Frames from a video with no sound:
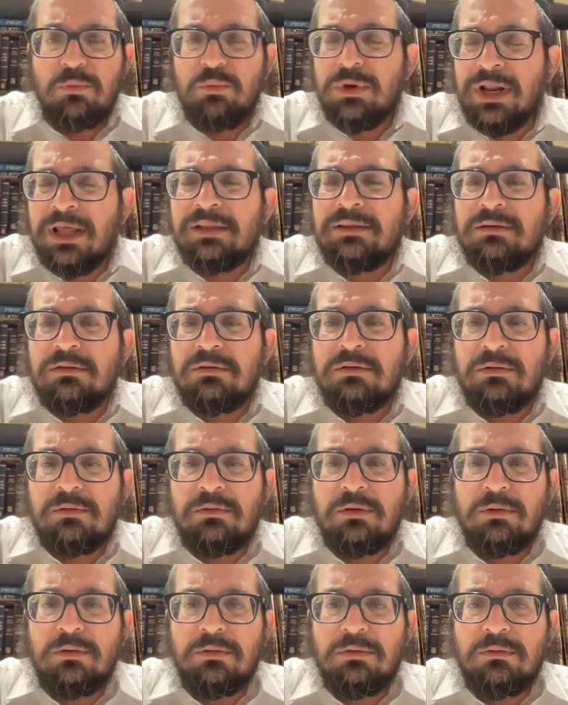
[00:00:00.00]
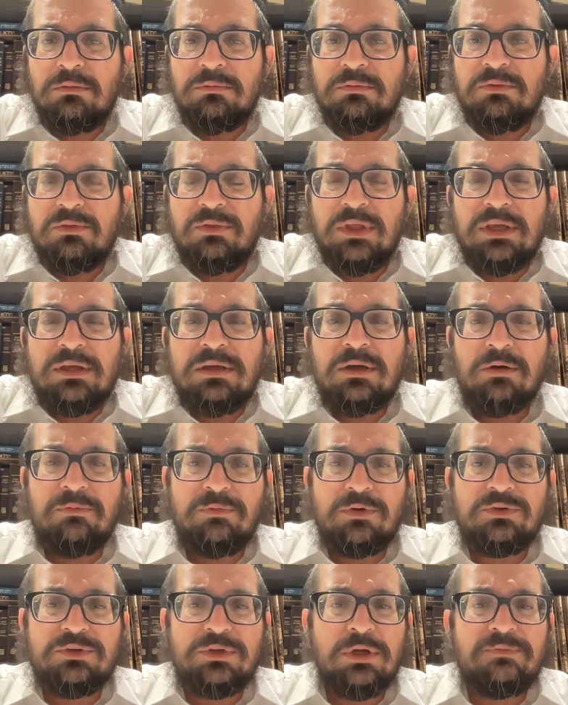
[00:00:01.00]
We're not thinking
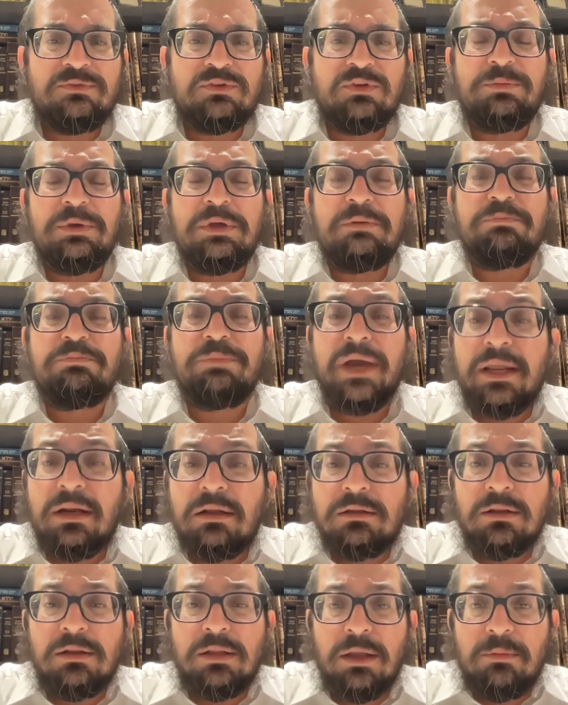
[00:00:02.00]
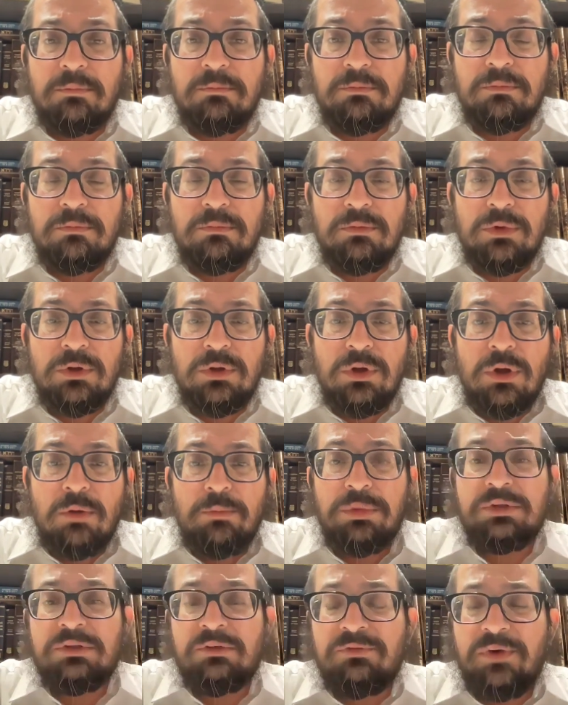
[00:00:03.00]
of ourselves as being better than them,
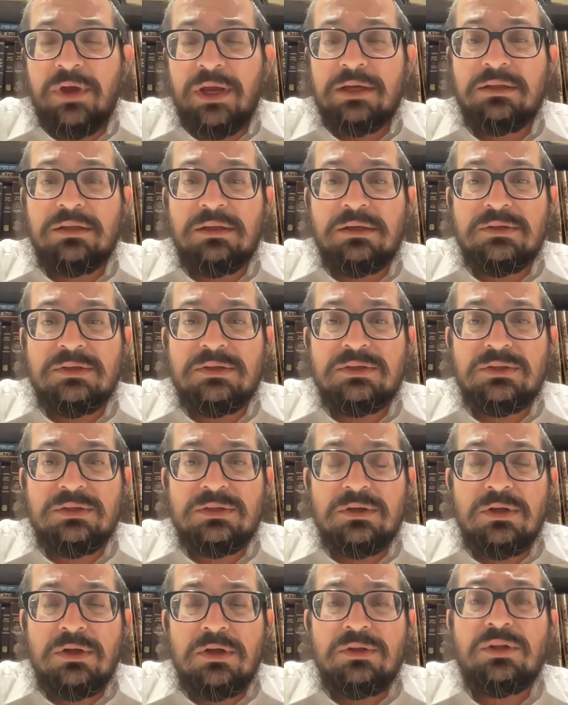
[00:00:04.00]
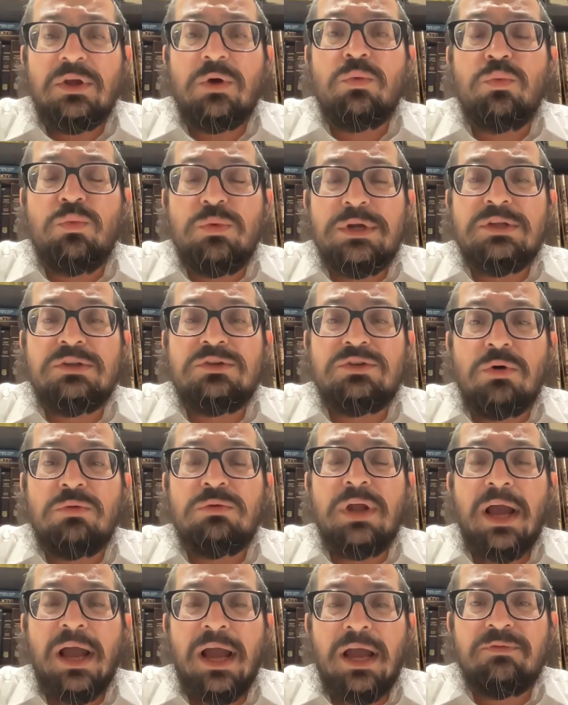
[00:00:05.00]
but the fact is that we
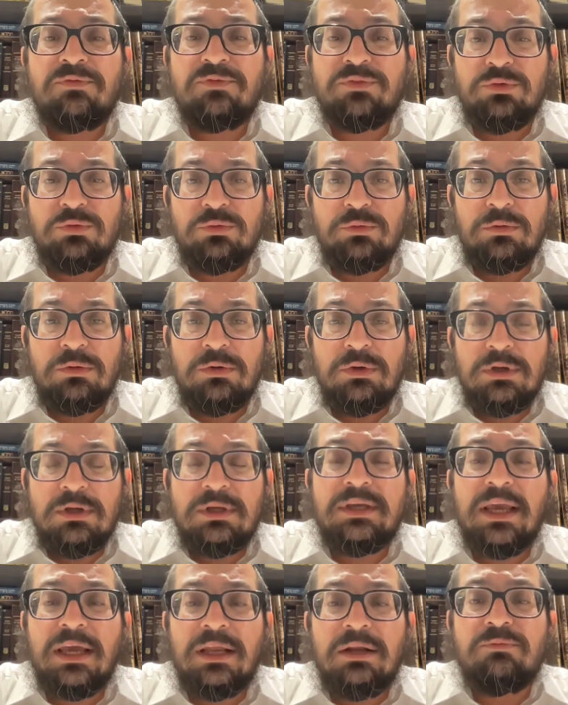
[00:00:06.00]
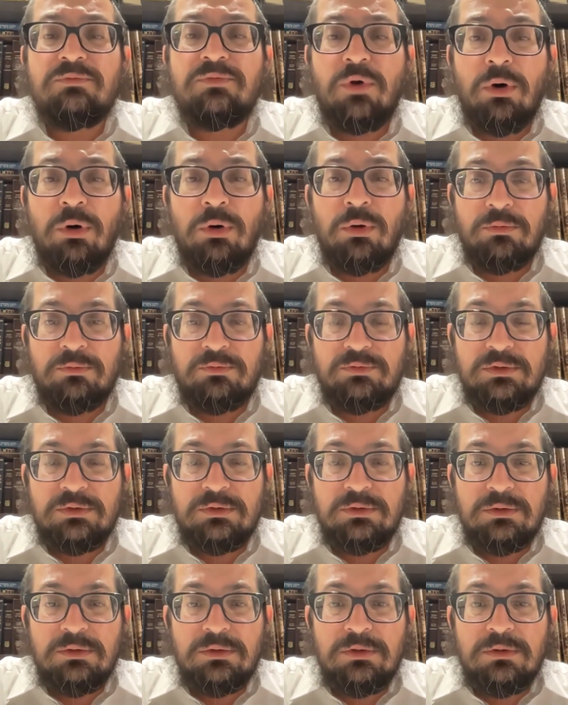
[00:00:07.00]
don't have to get involved.
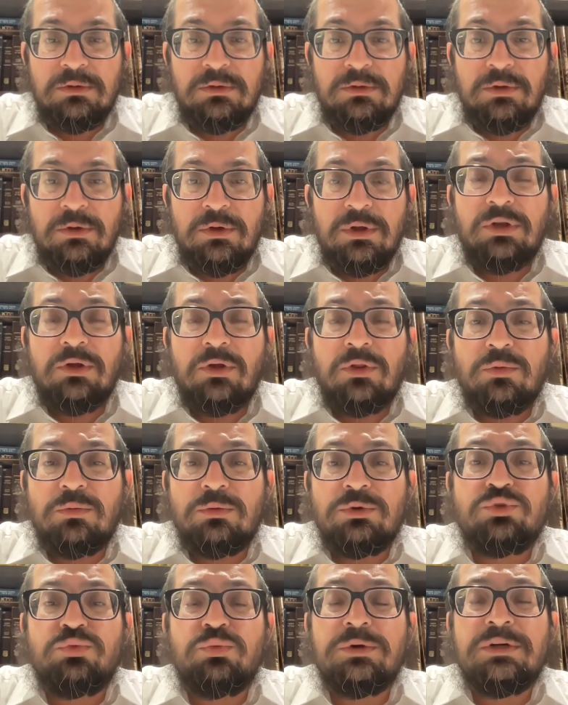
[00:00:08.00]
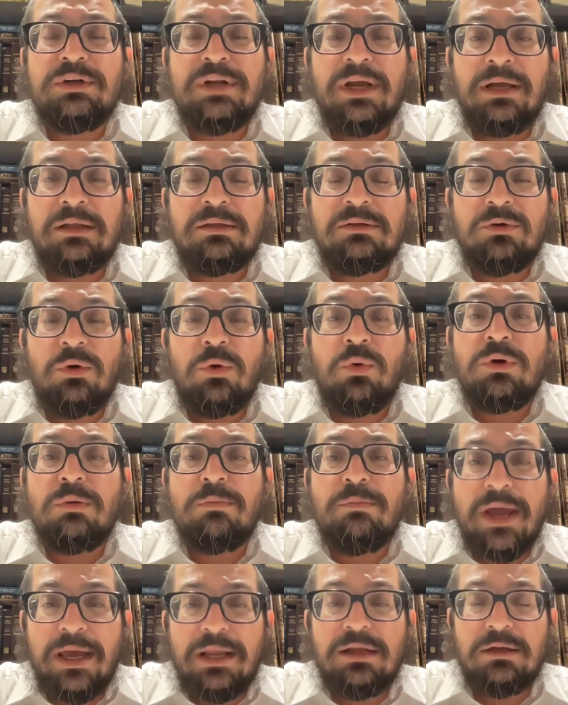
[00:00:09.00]
In other words, we're not
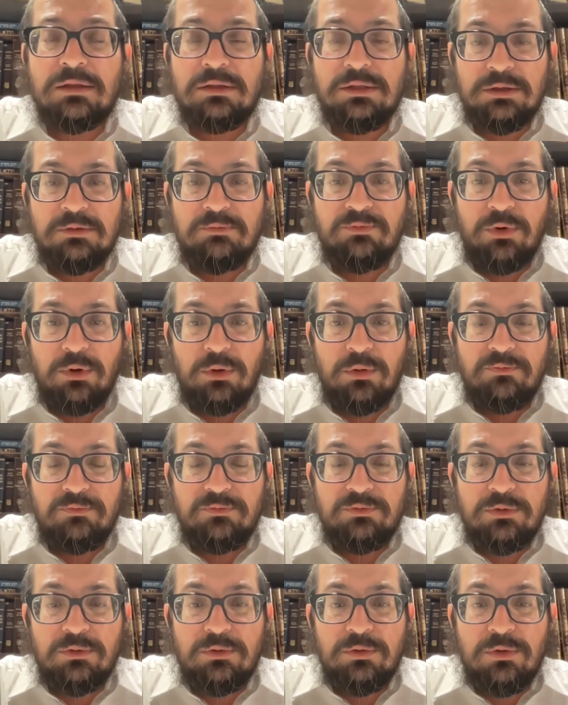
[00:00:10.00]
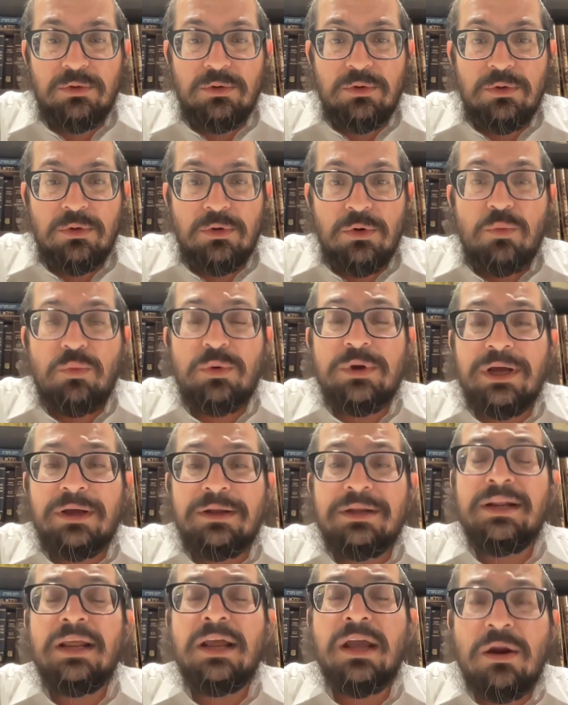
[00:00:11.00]
automatically involved. We're
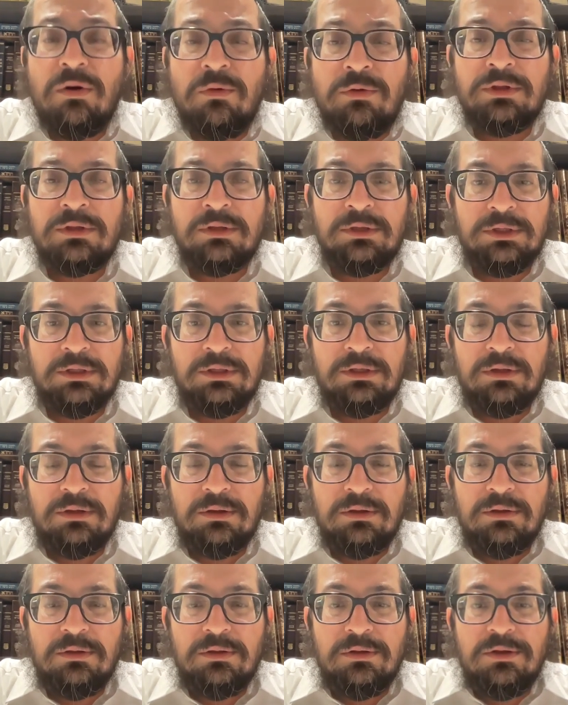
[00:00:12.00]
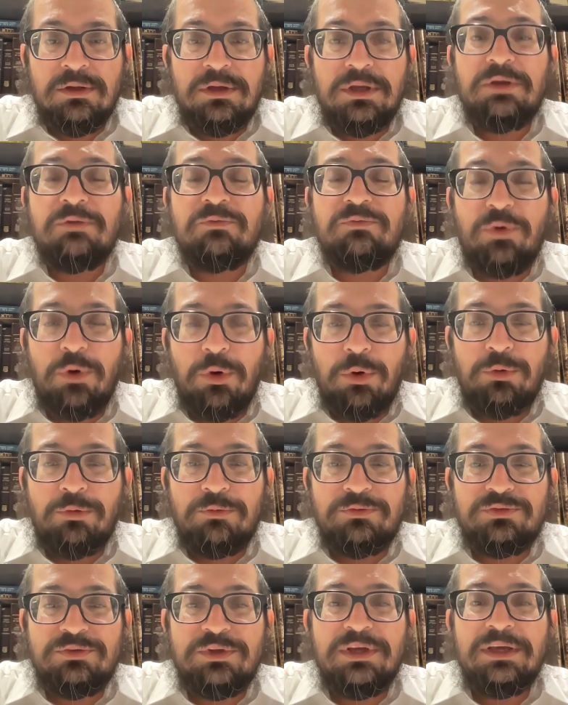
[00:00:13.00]
not inherently
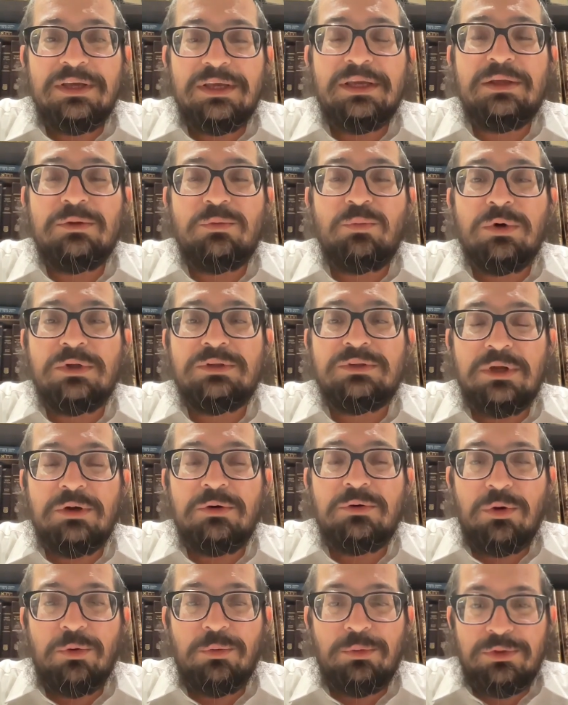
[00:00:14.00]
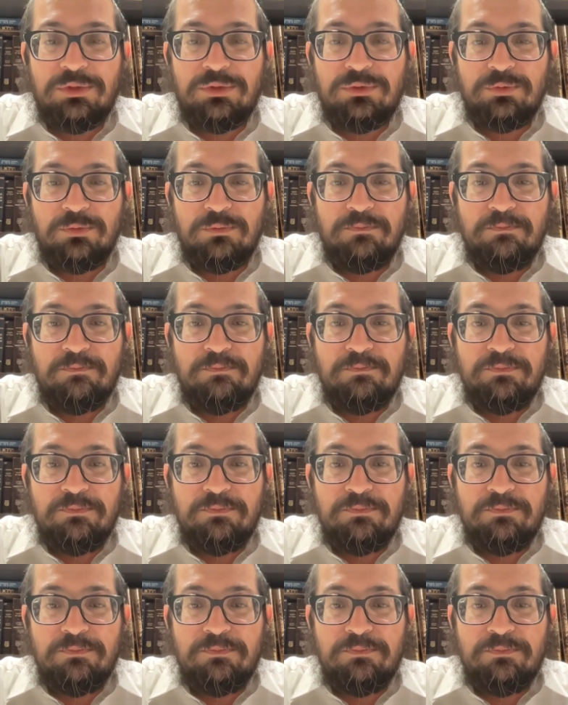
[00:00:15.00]
involved in what they're going through.